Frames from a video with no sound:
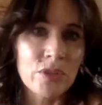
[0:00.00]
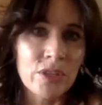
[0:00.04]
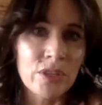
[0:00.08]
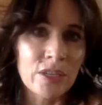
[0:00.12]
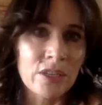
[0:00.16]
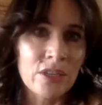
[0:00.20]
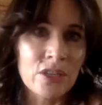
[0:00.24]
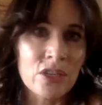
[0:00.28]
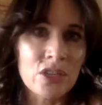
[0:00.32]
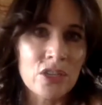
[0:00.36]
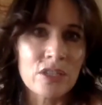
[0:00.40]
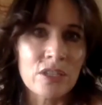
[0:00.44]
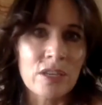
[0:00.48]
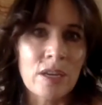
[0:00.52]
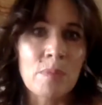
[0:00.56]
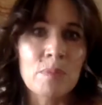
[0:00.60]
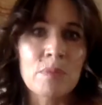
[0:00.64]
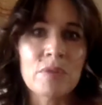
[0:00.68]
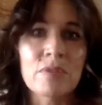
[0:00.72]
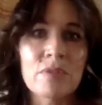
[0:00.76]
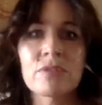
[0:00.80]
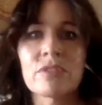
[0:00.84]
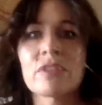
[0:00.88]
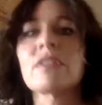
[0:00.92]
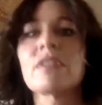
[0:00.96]
dish. I
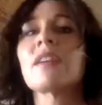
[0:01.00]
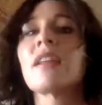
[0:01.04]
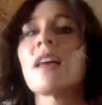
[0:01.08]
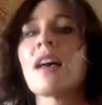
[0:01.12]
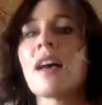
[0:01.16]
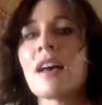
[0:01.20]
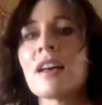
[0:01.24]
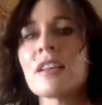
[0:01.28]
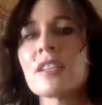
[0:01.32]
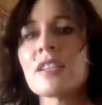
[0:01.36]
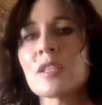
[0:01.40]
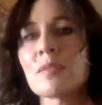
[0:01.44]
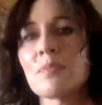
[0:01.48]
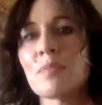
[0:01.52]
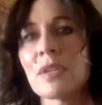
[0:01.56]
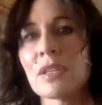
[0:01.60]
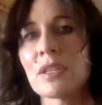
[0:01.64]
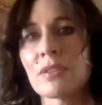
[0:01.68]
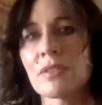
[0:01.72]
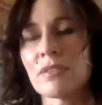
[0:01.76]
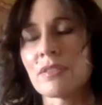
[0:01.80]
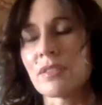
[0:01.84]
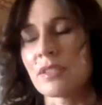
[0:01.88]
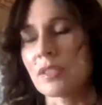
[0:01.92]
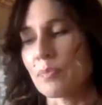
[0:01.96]
prefer glass
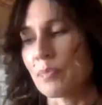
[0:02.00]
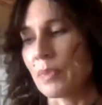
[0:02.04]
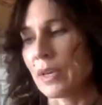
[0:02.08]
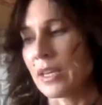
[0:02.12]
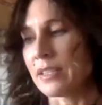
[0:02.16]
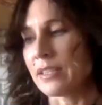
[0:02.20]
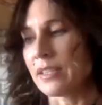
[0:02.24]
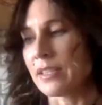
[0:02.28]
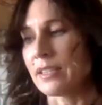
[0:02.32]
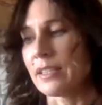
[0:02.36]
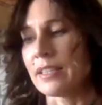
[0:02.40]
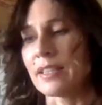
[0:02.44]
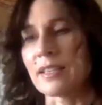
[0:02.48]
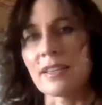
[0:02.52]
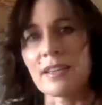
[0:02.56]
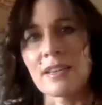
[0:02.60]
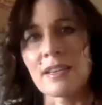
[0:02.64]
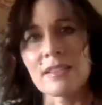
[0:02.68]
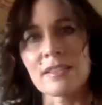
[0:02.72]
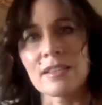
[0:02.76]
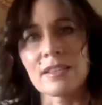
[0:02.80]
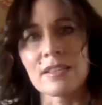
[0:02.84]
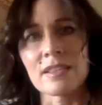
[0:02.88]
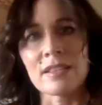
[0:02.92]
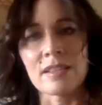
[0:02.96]
because basically
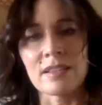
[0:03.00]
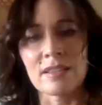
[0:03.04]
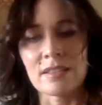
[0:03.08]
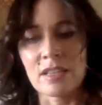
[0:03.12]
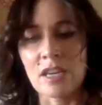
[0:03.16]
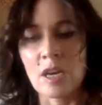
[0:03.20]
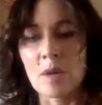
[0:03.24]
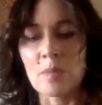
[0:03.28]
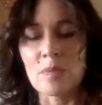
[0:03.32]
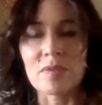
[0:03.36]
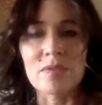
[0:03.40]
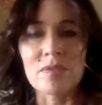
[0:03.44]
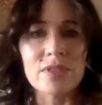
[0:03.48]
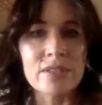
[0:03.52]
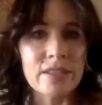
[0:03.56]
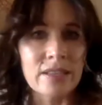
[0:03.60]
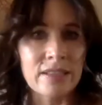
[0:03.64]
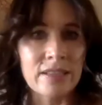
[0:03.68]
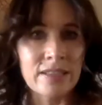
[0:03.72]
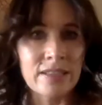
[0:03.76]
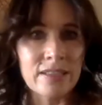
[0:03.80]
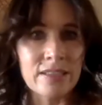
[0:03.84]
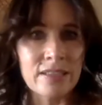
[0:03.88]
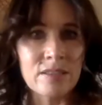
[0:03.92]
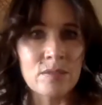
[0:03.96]
glass is a type of
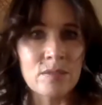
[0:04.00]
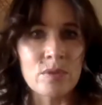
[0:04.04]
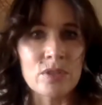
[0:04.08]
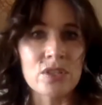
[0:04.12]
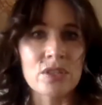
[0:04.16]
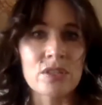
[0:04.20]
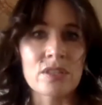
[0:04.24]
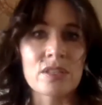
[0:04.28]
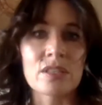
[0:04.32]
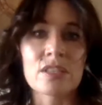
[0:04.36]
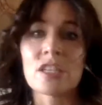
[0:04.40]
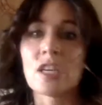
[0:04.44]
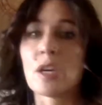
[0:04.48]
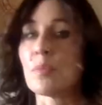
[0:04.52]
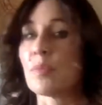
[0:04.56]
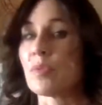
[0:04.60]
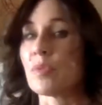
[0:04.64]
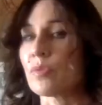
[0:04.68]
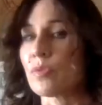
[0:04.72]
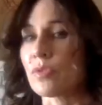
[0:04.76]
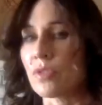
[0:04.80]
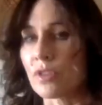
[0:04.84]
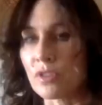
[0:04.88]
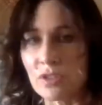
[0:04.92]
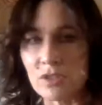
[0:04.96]
silica, which is a type
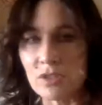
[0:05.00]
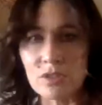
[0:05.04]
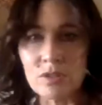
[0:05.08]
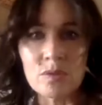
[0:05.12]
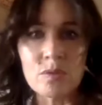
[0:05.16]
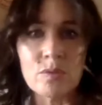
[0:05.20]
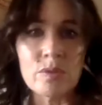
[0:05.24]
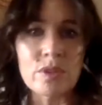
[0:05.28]
of crystal.